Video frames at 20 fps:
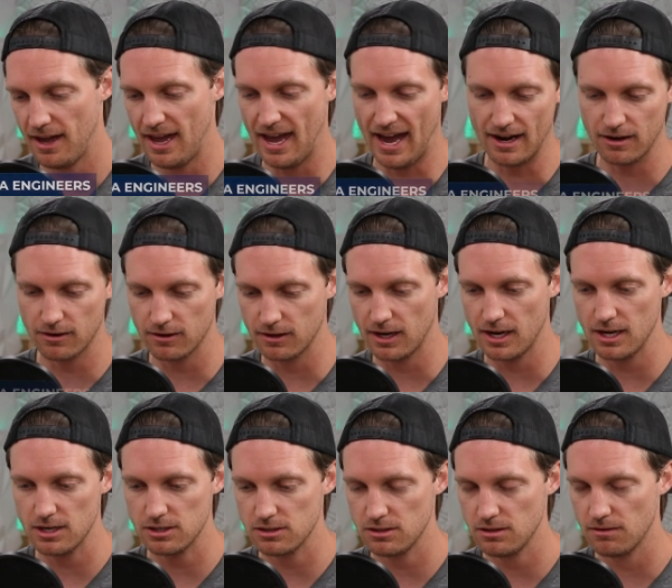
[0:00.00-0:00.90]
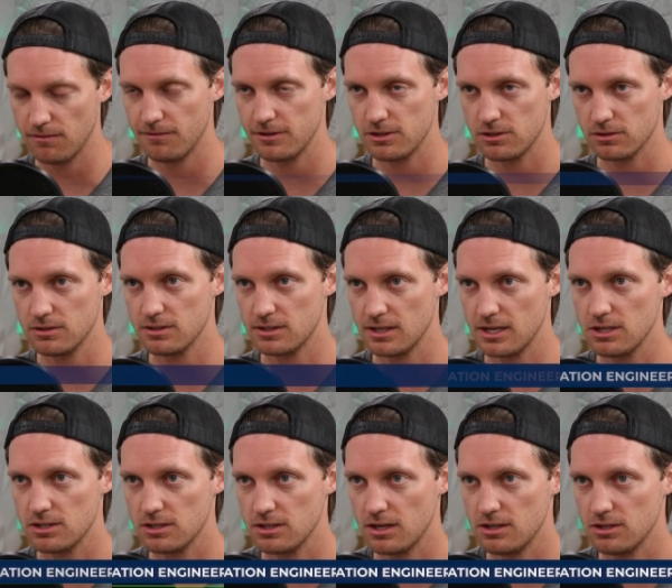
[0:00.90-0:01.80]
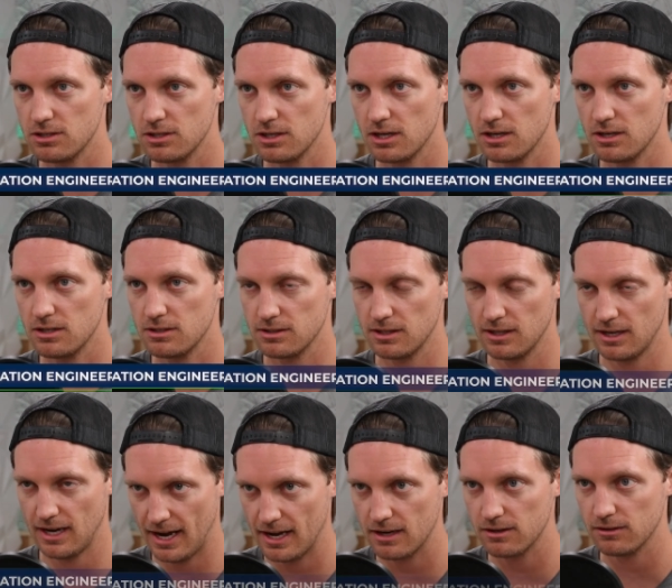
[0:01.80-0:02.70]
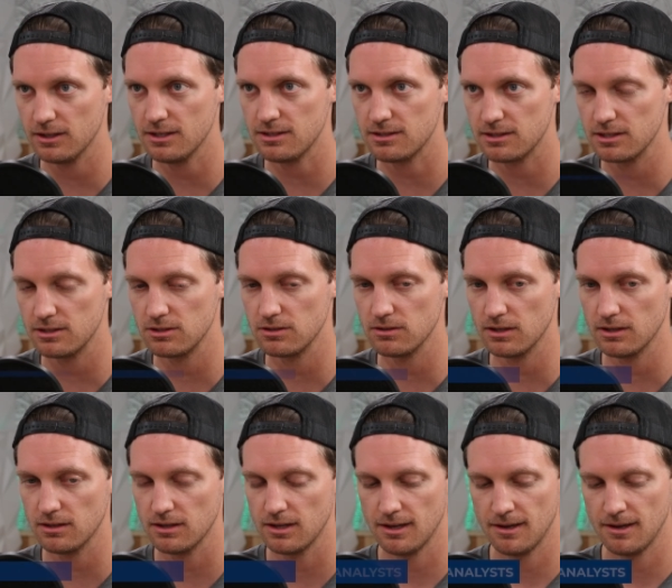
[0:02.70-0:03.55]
aggregation, and visualization engineers, and then analysts that do